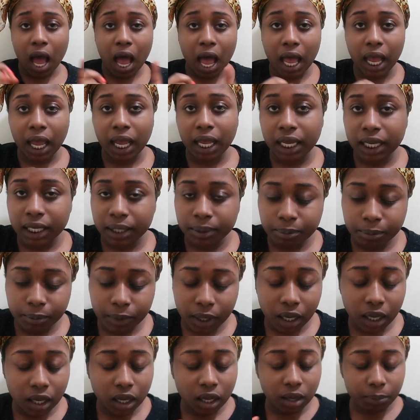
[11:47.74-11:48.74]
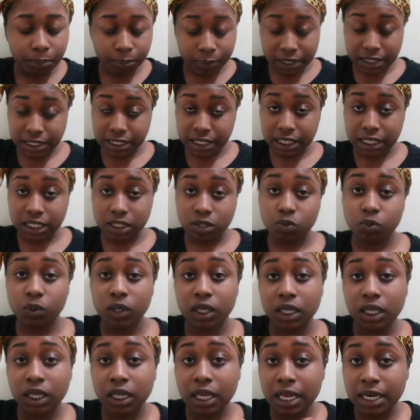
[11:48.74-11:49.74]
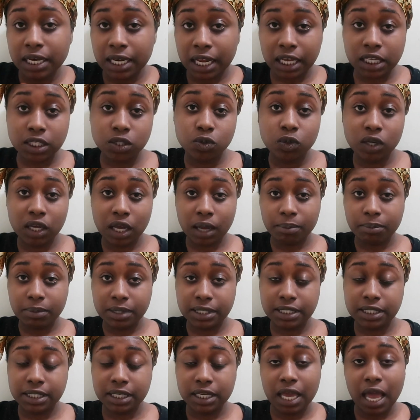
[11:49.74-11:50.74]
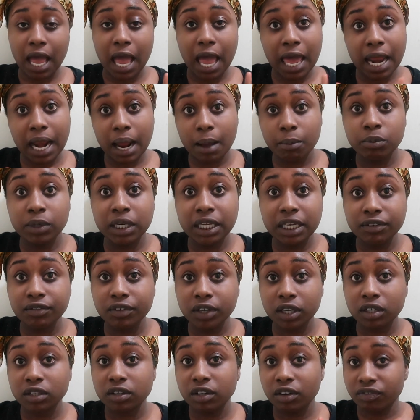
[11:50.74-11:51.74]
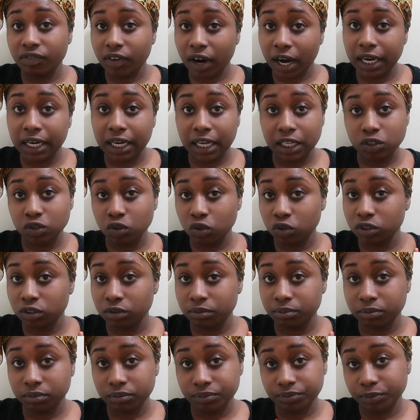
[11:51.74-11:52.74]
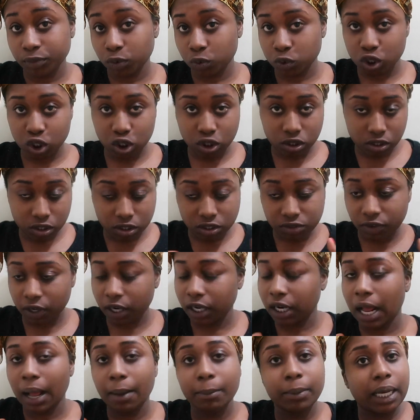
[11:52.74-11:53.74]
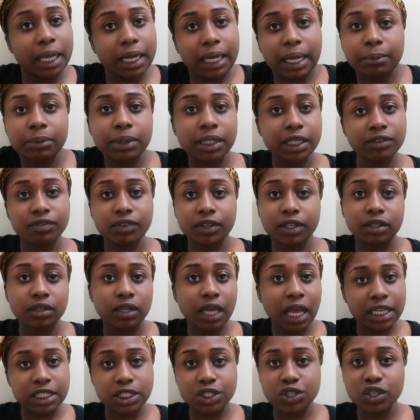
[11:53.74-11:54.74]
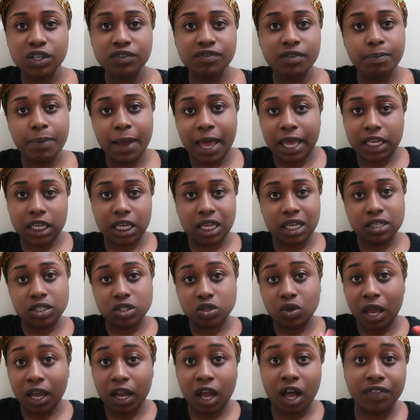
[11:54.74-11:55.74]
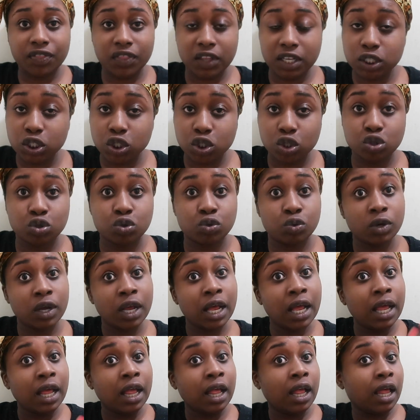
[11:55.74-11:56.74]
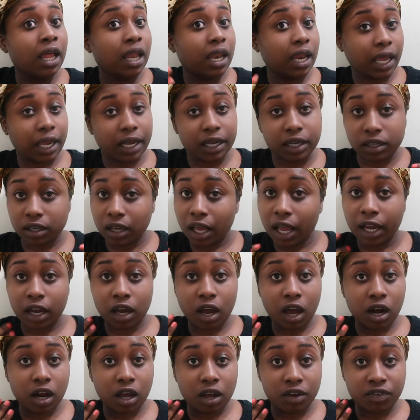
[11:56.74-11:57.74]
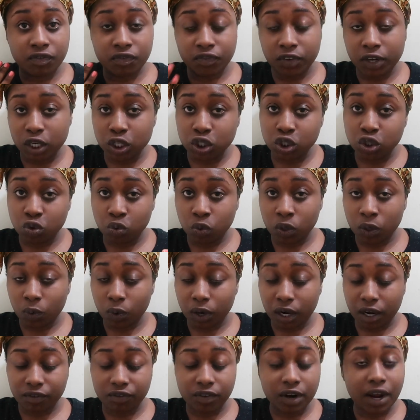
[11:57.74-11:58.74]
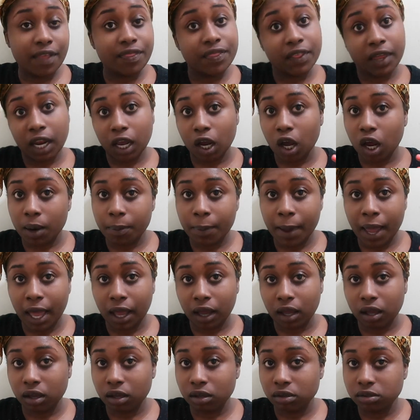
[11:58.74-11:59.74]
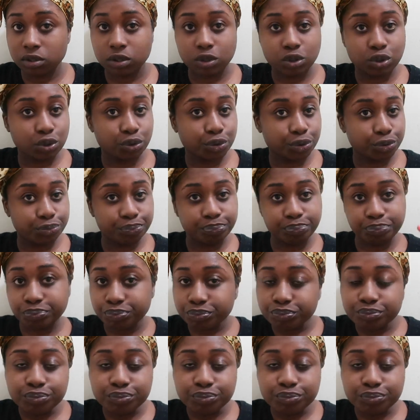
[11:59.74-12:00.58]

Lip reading: I'm busy this week. Next week, I'm busy. And I'm leaving the Friday, I told him. Which is this Friday. I'm like, I'm leaving. I still didn't even pack yet. So, I got things to do. Like, I gotta finish doing whatever. And then I gotta pack. So,